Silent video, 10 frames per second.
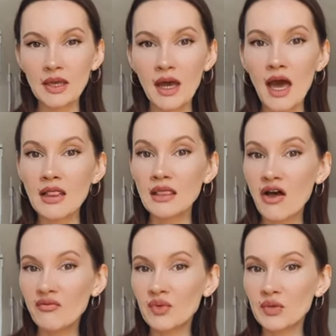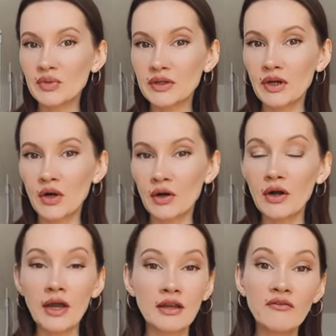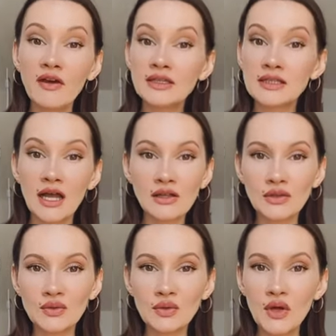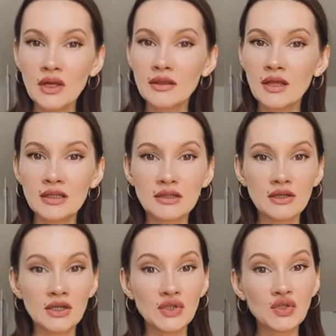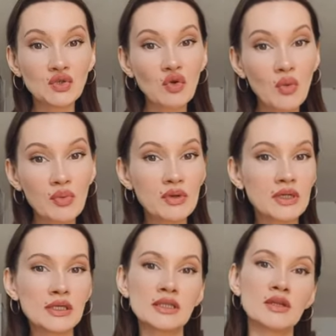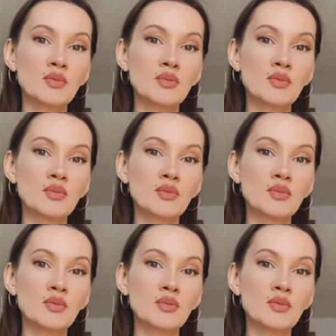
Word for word: I love Burberry Her, and if I tell you that there are strawberries and